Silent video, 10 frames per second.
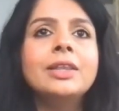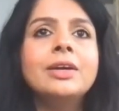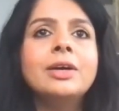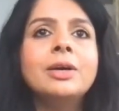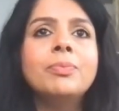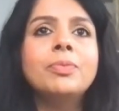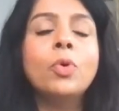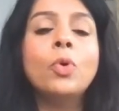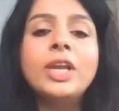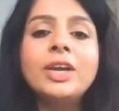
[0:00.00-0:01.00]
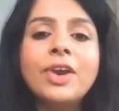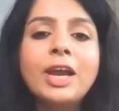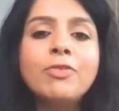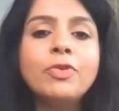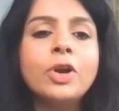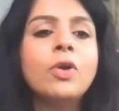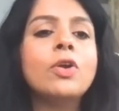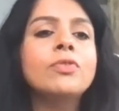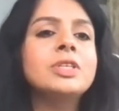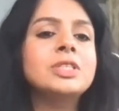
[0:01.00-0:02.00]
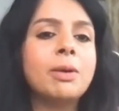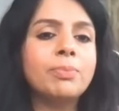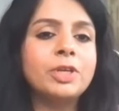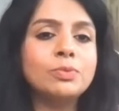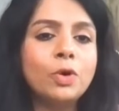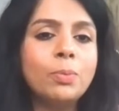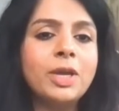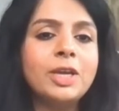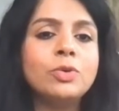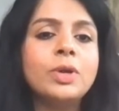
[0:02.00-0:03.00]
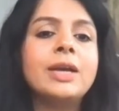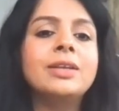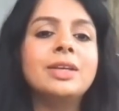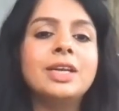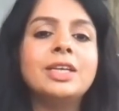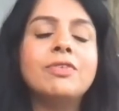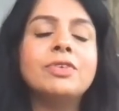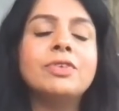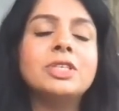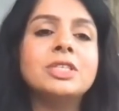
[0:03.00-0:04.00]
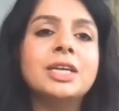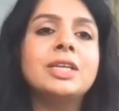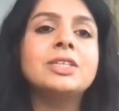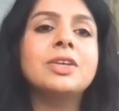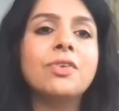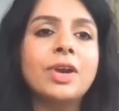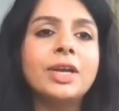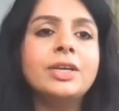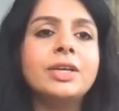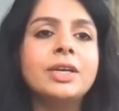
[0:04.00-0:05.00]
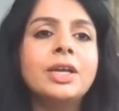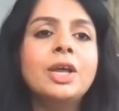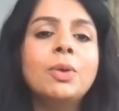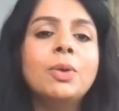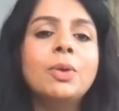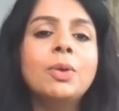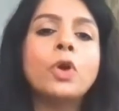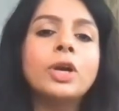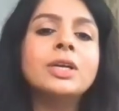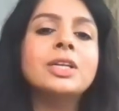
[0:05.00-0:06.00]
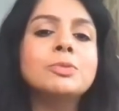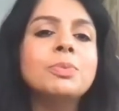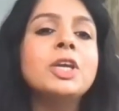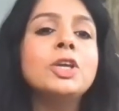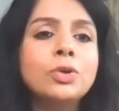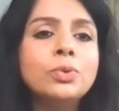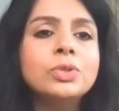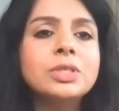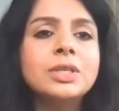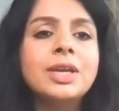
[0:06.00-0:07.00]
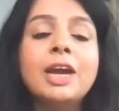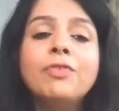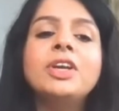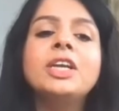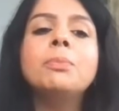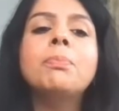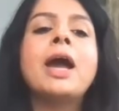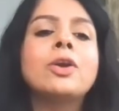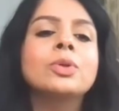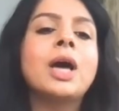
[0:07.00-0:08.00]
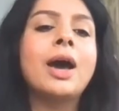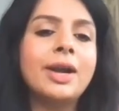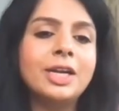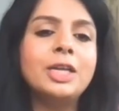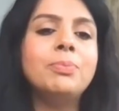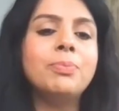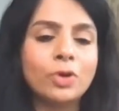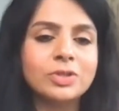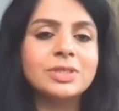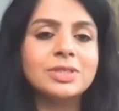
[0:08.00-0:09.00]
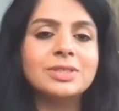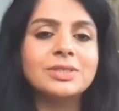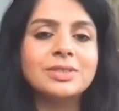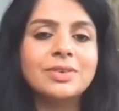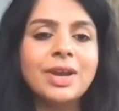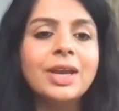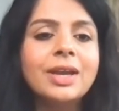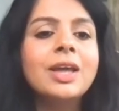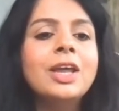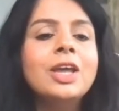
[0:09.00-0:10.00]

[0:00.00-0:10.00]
The holy grail for a lot of these companies would be to get the data which is getting generated when the product is being used and feed it back to the R&D processes, right?